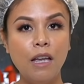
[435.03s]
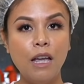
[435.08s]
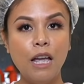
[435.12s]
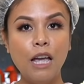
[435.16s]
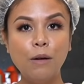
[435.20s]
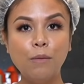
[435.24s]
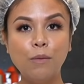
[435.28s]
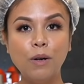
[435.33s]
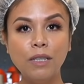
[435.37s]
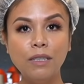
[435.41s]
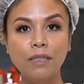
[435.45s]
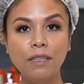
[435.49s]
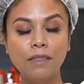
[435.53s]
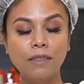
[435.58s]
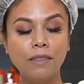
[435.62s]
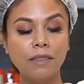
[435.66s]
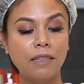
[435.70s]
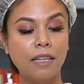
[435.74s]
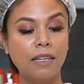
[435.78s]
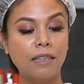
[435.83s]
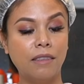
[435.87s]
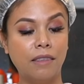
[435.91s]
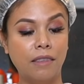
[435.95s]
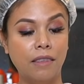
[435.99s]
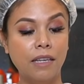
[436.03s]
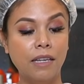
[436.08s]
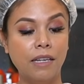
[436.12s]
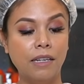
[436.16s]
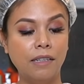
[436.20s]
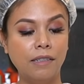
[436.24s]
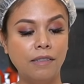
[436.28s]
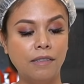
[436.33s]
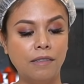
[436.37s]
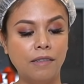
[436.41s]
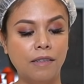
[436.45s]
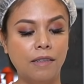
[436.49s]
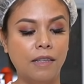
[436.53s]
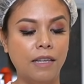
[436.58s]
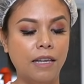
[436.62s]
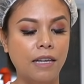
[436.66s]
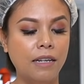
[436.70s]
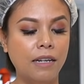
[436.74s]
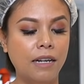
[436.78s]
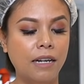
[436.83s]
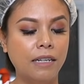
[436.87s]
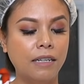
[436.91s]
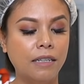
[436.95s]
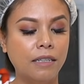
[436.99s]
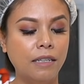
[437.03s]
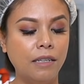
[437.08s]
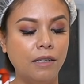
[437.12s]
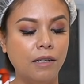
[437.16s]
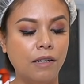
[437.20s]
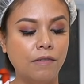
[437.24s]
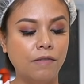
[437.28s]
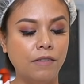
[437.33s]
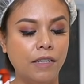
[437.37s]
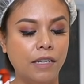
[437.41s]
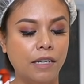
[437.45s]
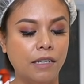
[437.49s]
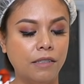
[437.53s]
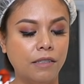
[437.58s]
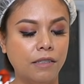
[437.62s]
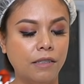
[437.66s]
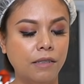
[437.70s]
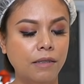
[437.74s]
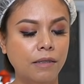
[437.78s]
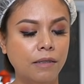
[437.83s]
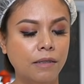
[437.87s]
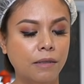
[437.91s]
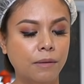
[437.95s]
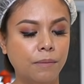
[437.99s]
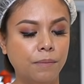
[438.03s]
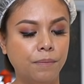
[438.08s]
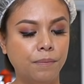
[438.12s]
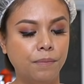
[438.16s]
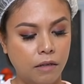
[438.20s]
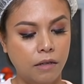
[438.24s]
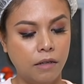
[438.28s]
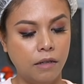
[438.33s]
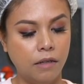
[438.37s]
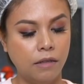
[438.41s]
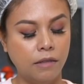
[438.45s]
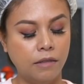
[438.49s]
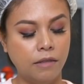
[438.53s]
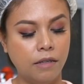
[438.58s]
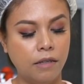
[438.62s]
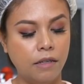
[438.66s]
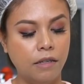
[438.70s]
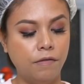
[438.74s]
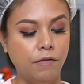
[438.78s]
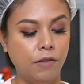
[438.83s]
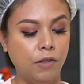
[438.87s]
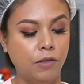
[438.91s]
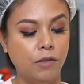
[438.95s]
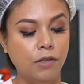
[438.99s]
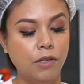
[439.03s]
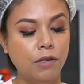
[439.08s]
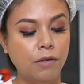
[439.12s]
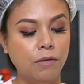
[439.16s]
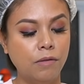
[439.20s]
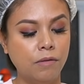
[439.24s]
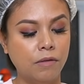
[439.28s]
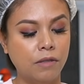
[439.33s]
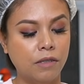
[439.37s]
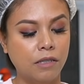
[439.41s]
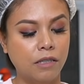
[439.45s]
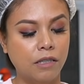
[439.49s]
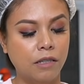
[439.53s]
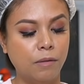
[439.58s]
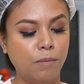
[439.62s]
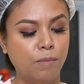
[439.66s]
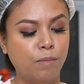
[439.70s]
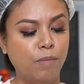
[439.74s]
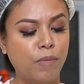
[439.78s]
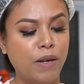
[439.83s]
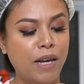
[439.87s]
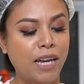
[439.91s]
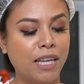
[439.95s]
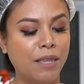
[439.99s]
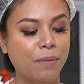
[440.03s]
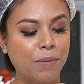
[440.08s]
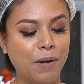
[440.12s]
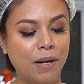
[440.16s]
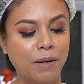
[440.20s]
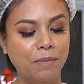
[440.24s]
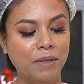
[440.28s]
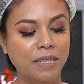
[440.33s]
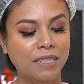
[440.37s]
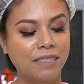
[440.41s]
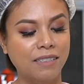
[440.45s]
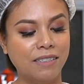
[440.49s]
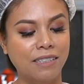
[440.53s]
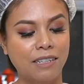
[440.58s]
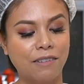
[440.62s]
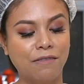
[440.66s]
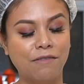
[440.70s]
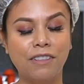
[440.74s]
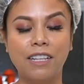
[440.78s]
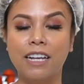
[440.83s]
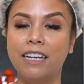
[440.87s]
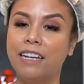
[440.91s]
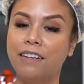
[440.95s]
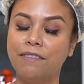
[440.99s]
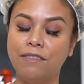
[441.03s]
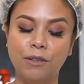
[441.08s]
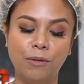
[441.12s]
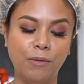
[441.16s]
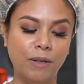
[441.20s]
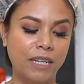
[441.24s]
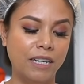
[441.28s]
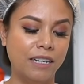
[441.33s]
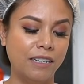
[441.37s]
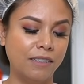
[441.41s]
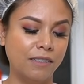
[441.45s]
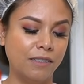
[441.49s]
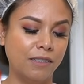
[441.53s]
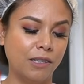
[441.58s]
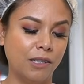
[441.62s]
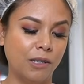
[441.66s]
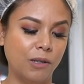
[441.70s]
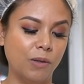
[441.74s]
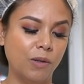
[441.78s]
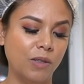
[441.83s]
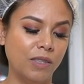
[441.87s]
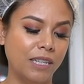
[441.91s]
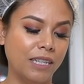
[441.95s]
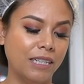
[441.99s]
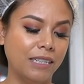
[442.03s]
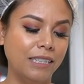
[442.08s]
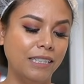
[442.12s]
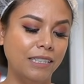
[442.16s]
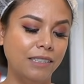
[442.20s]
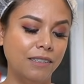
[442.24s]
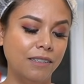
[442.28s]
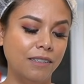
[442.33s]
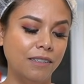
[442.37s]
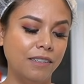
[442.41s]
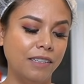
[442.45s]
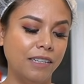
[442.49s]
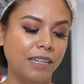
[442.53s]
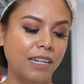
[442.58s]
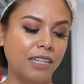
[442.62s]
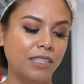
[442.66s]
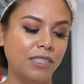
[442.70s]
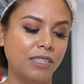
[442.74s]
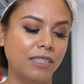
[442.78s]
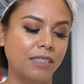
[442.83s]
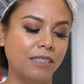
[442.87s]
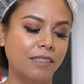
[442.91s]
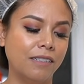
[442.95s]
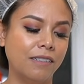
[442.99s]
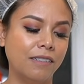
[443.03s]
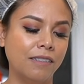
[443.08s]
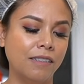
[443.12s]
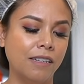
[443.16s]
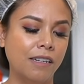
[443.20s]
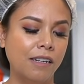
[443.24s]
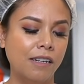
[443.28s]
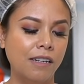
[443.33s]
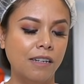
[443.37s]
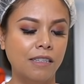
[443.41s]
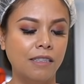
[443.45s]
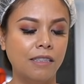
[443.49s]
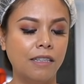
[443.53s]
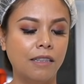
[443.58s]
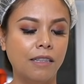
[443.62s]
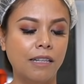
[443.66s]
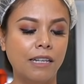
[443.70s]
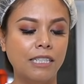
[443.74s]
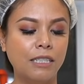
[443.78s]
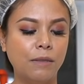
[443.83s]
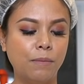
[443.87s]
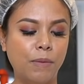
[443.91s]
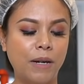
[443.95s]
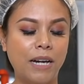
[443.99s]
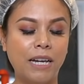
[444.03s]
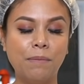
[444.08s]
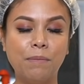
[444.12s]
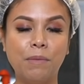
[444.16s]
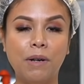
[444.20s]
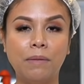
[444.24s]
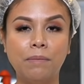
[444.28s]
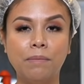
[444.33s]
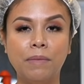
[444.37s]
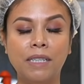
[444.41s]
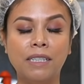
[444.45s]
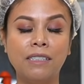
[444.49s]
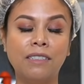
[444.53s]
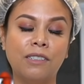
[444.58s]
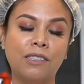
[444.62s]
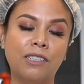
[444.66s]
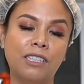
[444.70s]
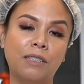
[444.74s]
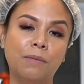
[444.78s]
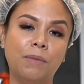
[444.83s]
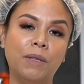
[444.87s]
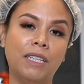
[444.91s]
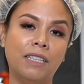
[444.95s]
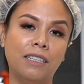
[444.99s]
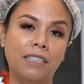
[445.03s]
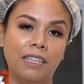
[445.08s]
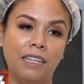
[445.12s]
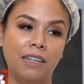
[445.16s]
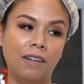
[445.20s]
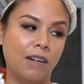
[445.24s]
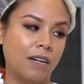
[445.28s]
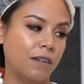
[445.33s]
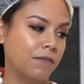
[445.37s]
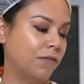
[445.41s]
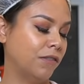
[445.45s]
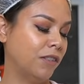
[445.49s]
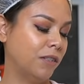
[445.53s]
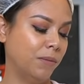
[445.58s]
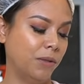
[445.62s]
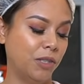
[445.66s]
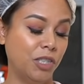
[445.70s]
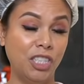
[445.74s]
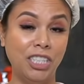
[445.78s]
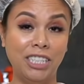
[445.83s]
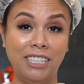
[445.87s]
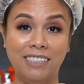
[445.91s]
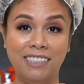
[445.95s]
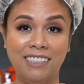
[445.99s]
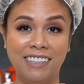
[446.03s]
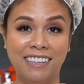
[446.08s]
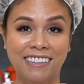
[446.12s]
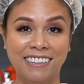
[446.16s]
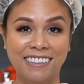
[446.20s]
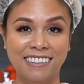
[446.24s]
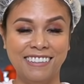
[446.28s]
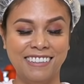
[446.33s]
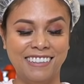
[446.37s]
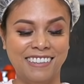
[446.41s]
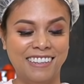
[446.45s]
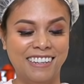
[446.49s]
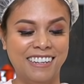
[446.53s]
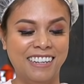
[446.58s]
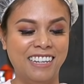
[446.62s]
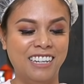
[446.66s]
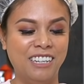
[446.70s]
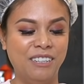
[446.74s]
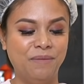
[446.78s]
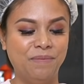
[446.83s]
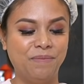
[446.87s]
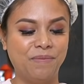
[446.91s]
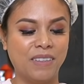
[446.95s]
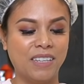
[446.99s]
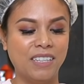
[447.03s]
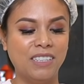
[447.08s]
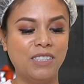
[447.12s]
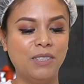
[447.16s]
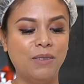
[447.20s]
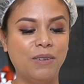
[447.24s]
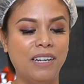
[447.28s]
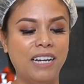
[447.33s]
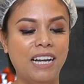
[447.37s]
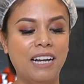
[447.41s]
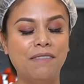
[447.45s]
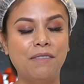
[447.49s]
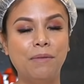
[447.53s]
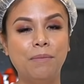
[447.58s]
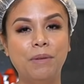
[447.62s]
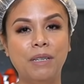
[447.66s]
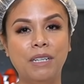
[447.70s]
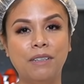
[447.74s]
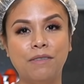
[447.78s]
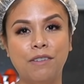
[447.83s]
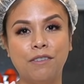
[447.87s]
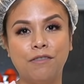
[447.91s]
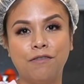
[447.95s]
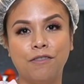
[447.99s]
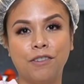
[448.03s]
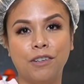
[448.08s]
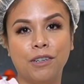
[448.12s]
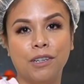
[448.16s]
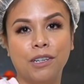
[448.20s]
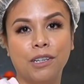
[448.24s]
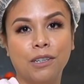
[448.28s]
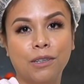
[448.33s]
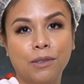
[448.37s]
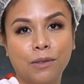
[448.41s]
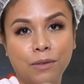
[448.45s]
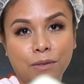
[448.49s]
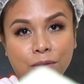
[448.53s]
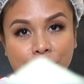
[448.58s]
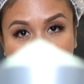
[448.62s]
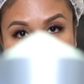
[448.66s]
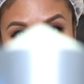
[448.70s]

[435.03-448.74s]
And once it's like this, then I clean off the edges, because if you don't, the bath bomb mix is going to fly everywhere. So the cleaner the edges, the less bath bomb mix you're going to be cleaning off of the machine. So I have a bit of a furrow